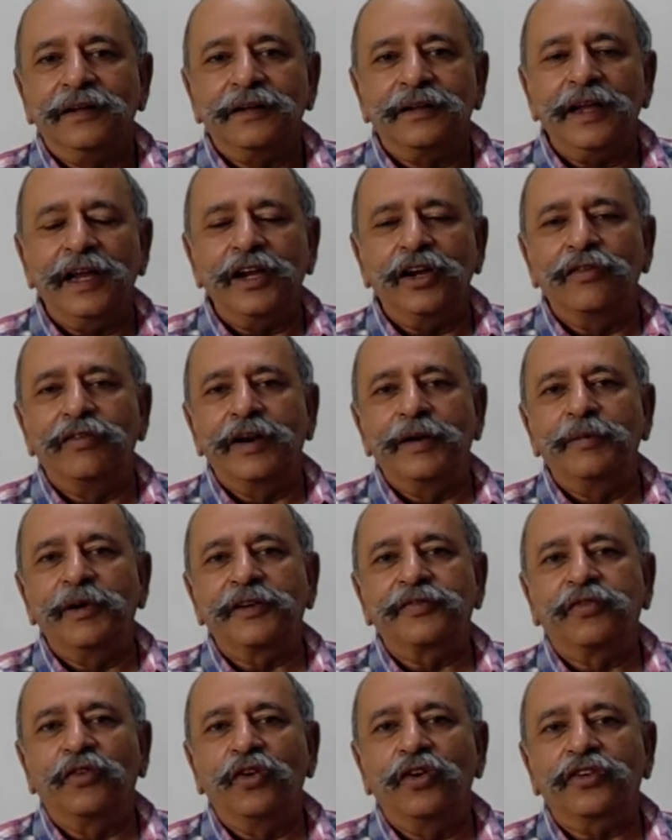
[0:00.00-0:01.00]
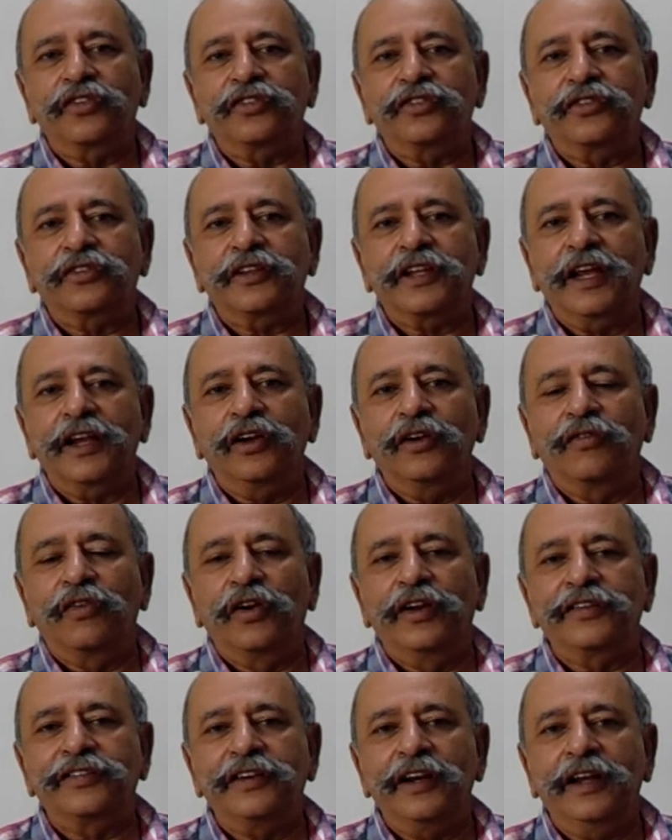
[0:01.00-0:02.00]
Thank you very much, folks. Thank you for
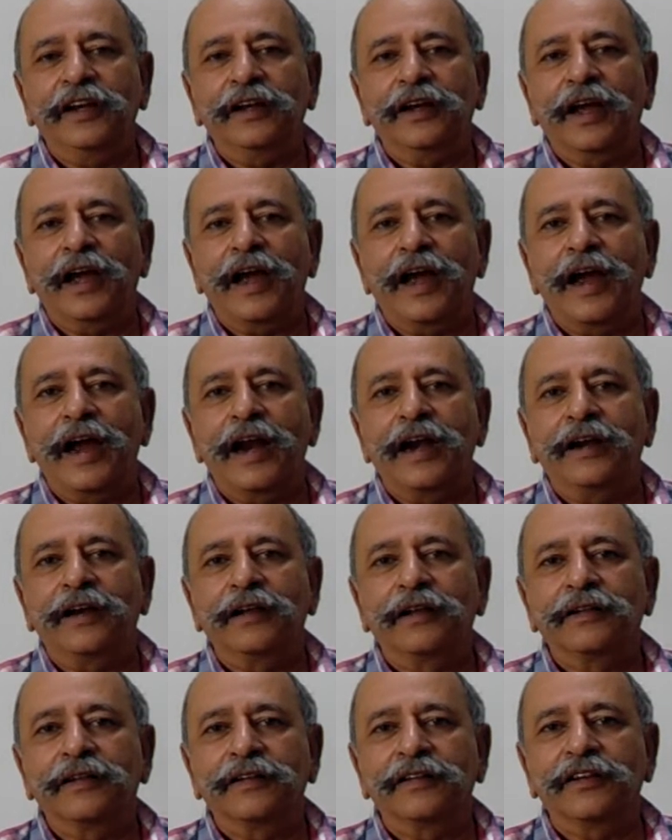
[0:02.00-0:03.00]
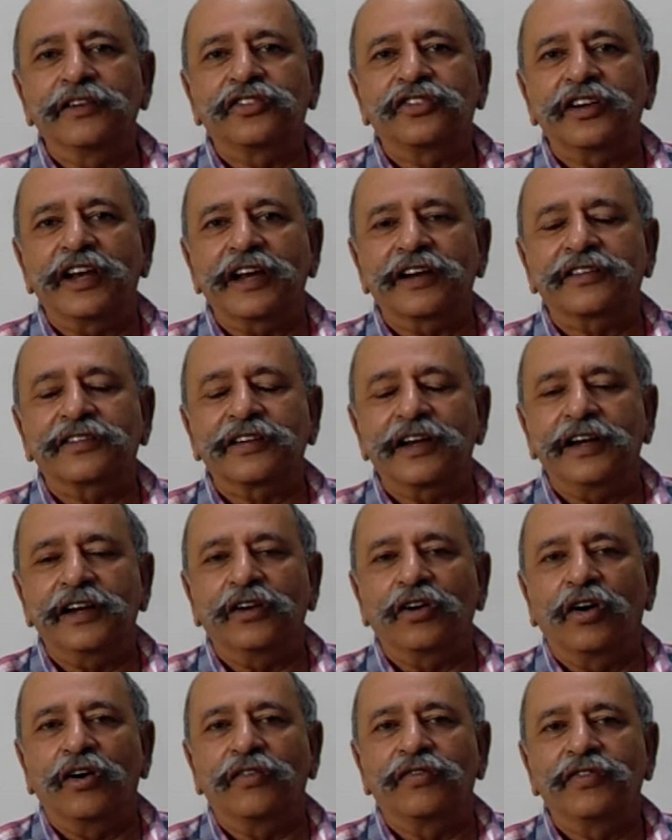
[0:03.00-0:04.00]
listening, and this is Chax
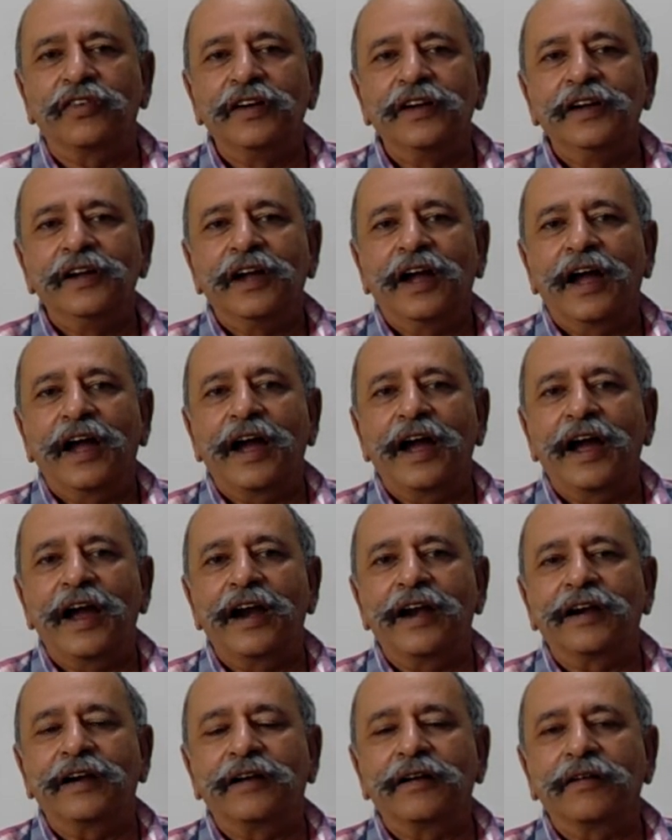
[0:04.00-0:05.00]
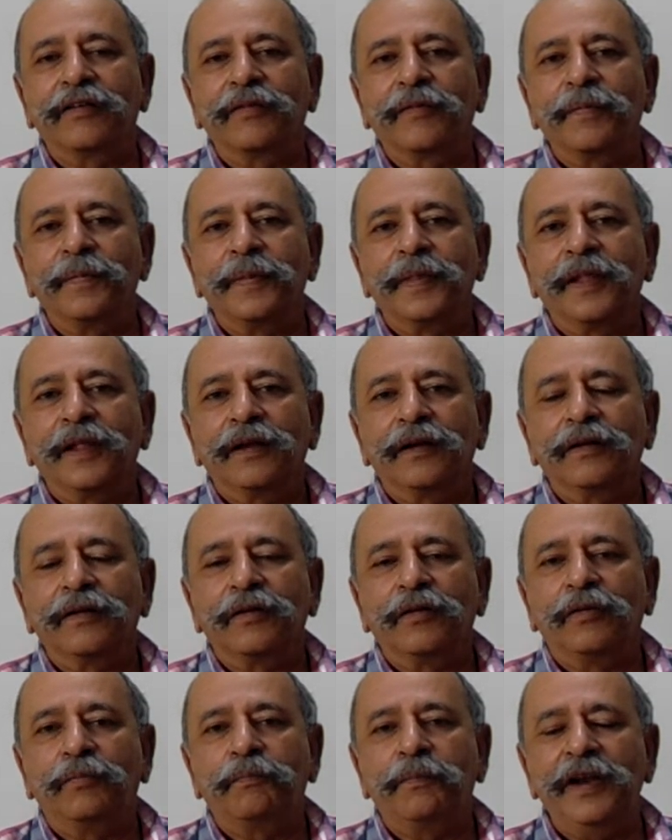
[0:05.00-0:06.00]
signing off, and
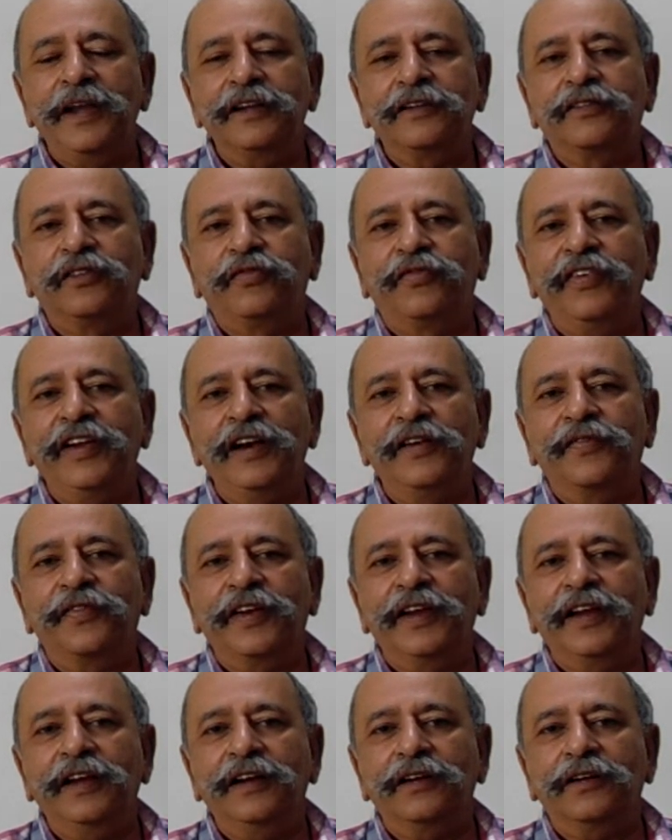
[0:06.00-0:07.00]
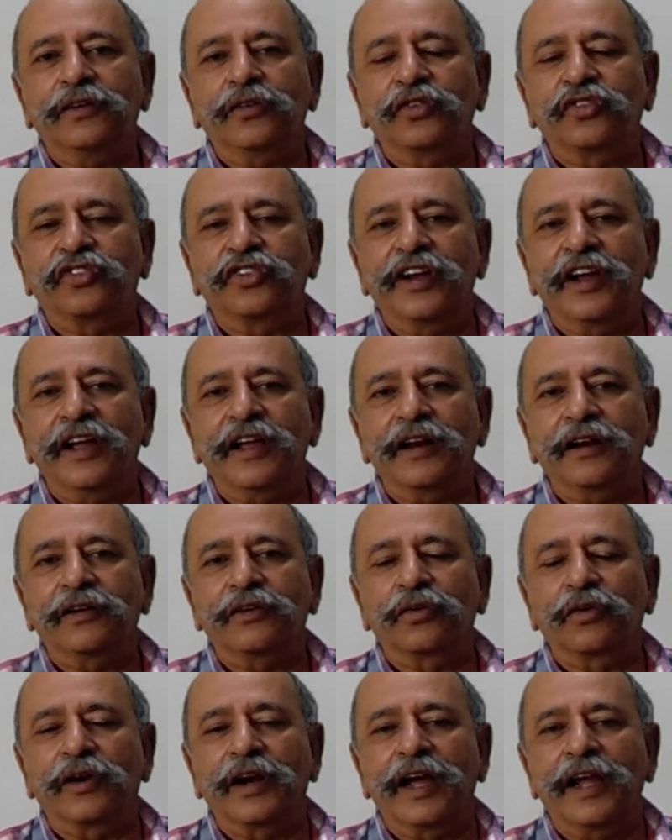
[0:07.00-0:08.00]
please feel free to share,
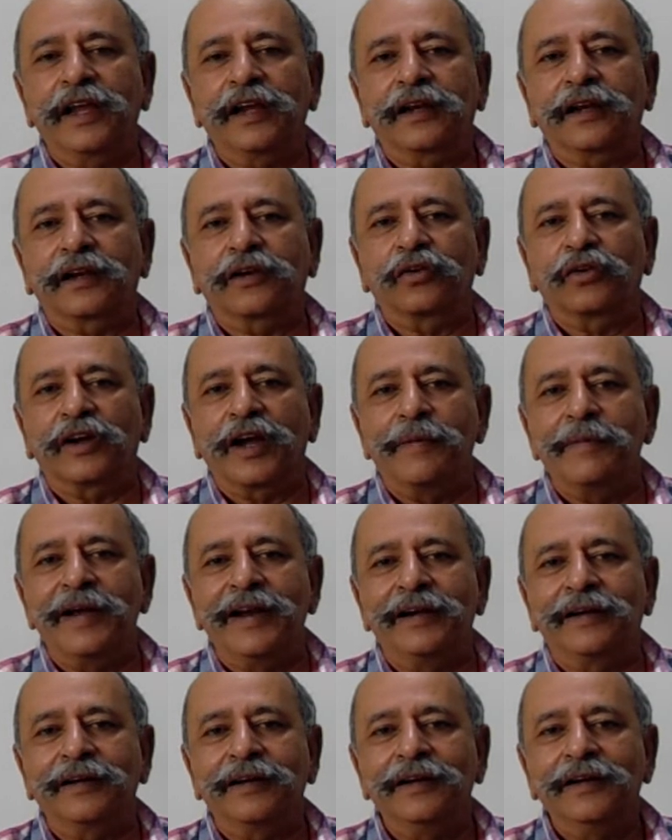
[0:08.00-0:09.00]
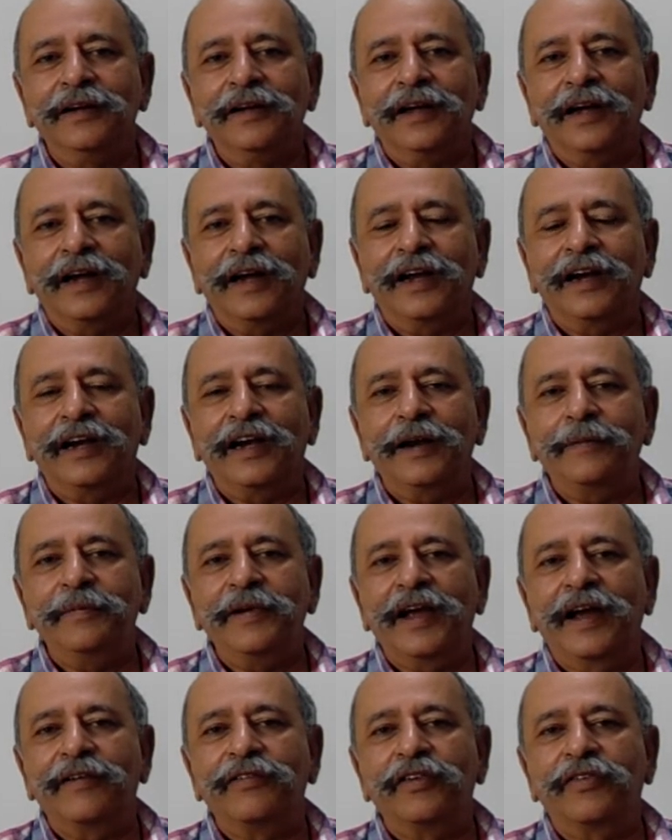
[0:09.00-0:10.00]
to like, to comment, and let
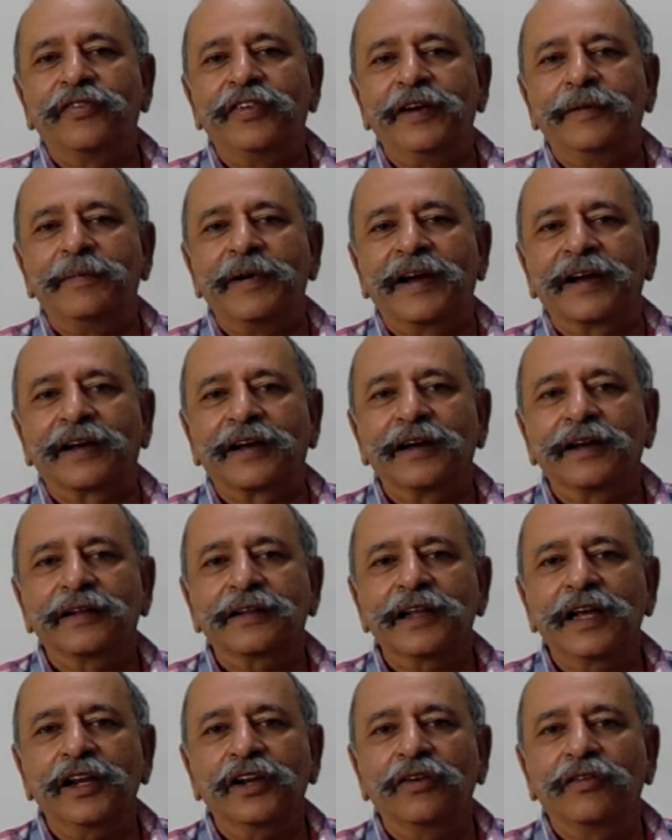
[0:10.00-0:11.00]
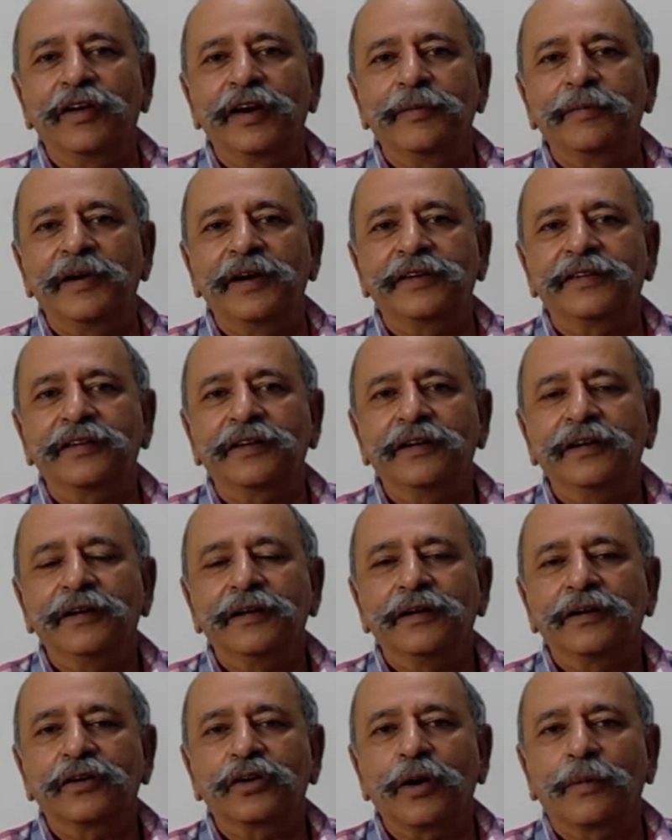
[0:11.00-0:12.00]
me have your feedback. Thank you very much.
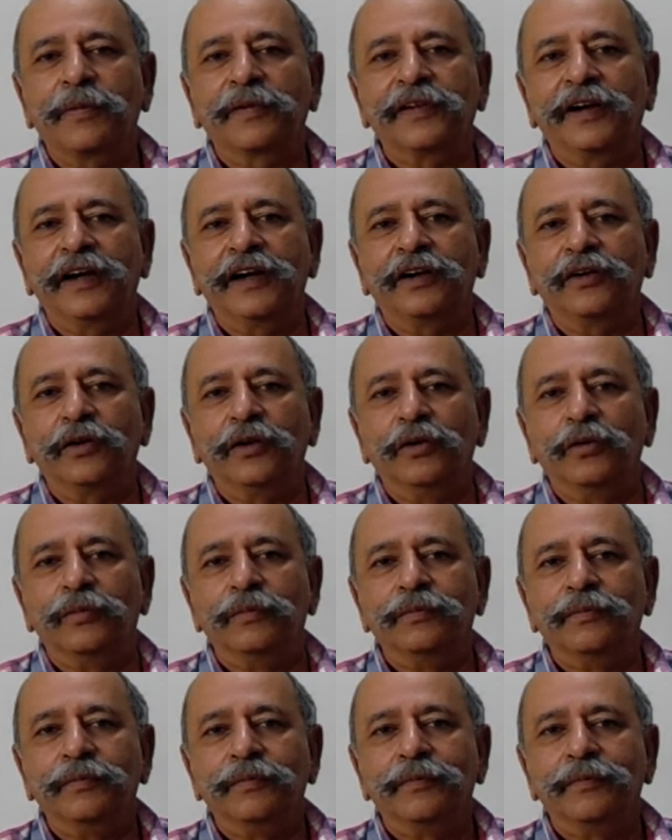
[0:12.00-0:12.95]
Top of the day to you.